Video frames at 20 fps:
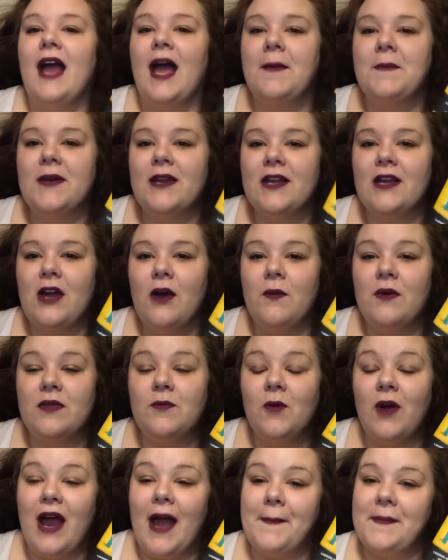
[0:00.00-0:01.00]
I'm going to go with
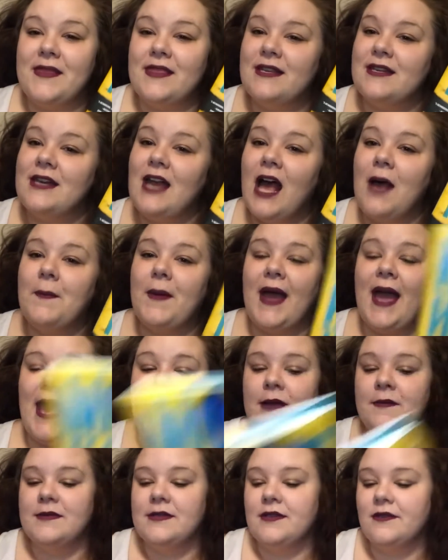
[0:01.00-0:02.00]
More Happy Than Not by
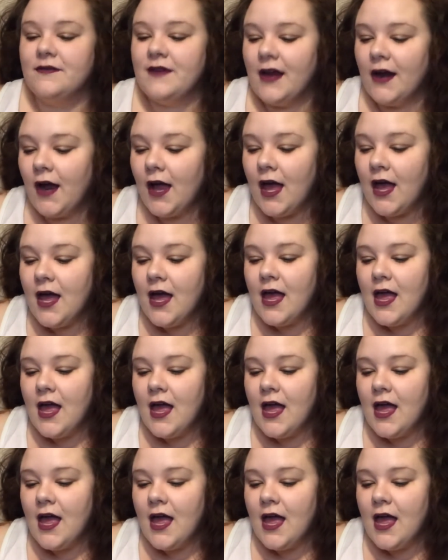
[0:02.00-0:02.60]
Adam Silvera.